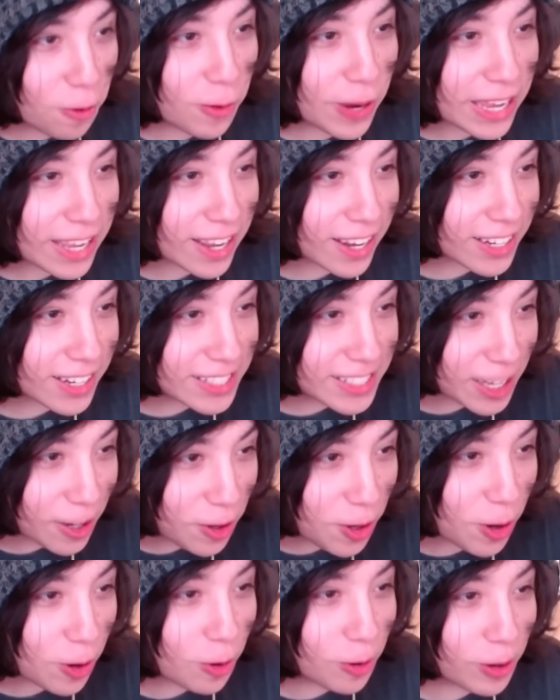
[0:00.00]
other week, I'm going to
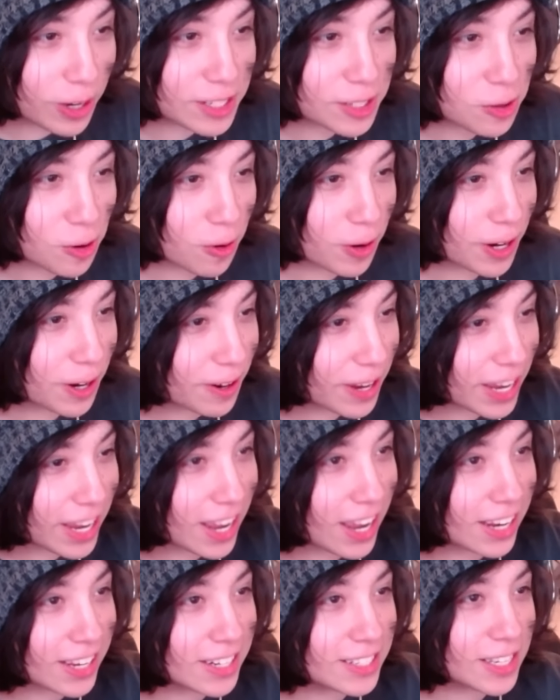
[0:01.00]
tell you a quick story, okay?
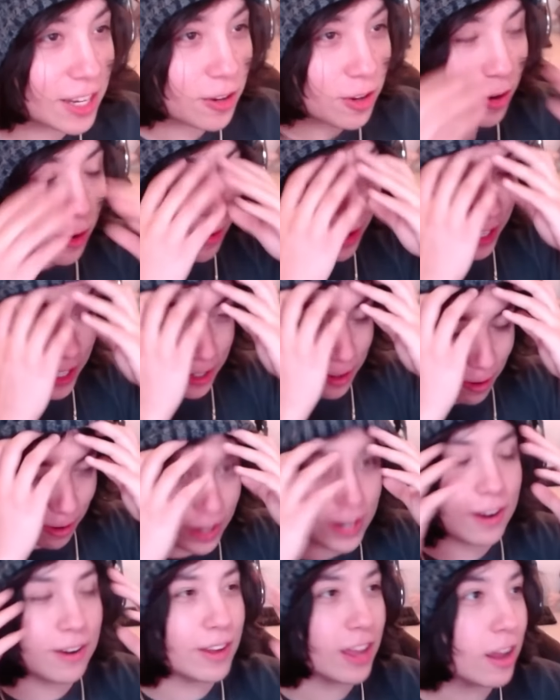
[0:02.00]
I'm going to tell you a quick
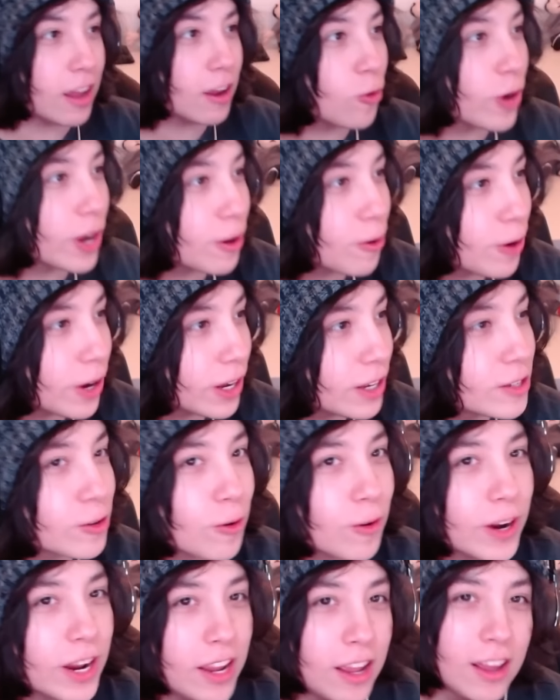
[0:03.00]
story, okay? Quick, quick
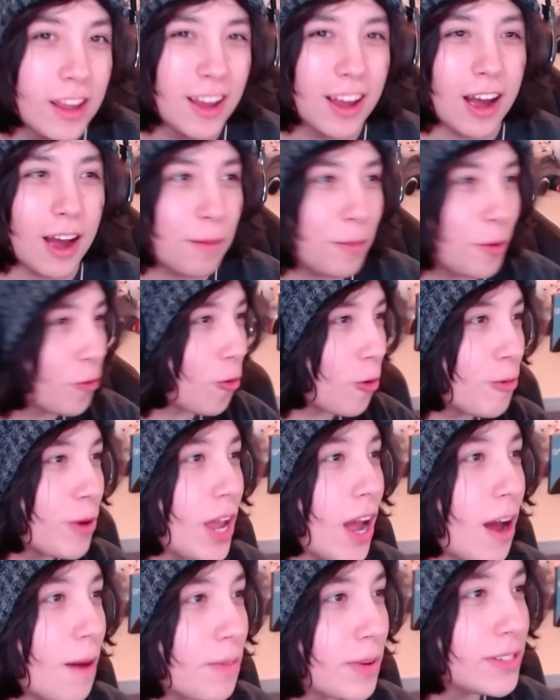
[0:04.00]
story uh, before
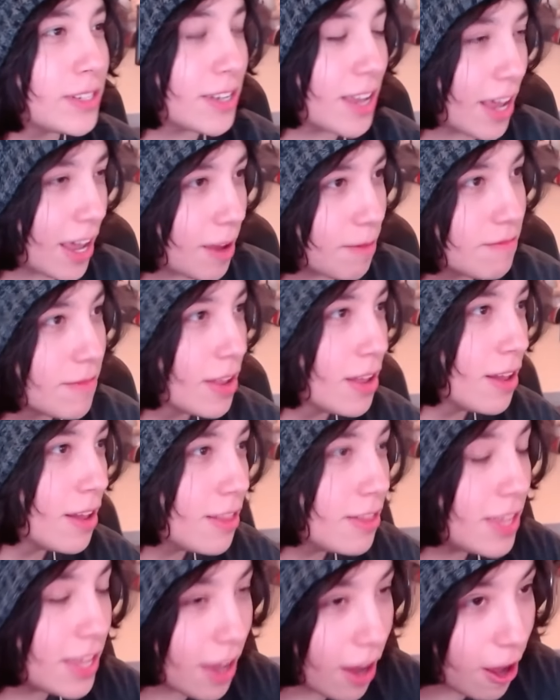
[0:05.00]
we hop into game.
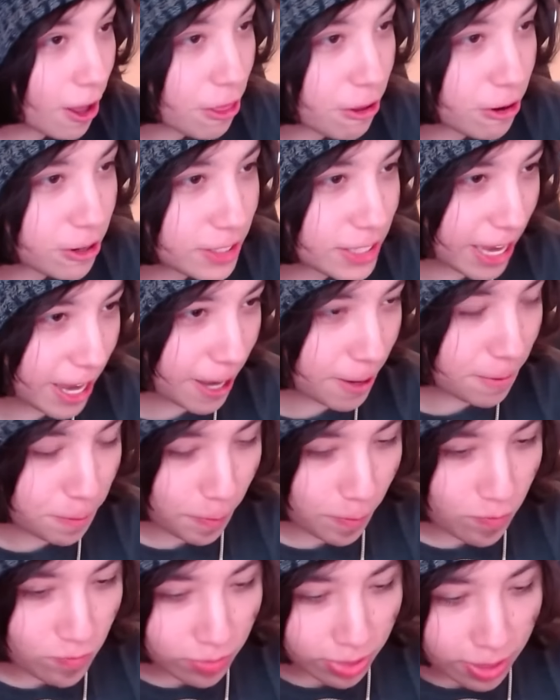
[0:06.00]
The other day,
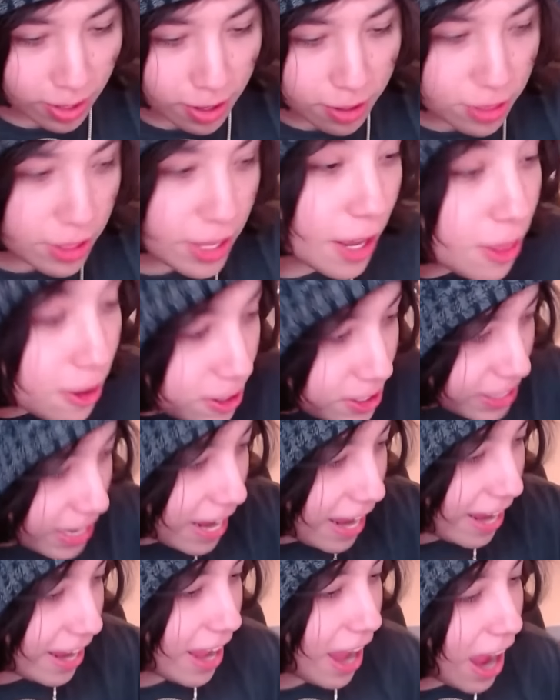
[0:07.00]
the other
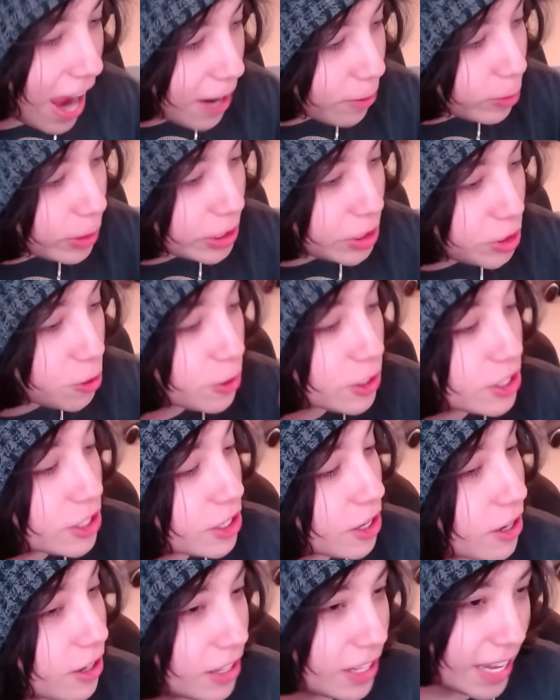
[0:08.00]
day, I went to a
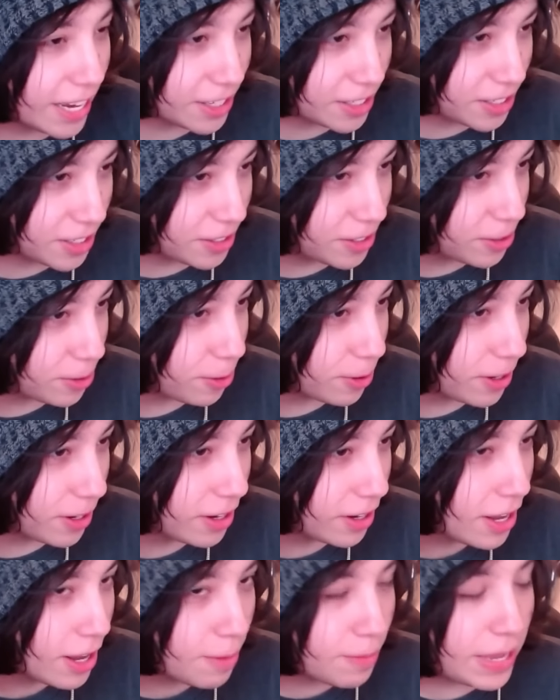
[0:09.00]
sunglasses store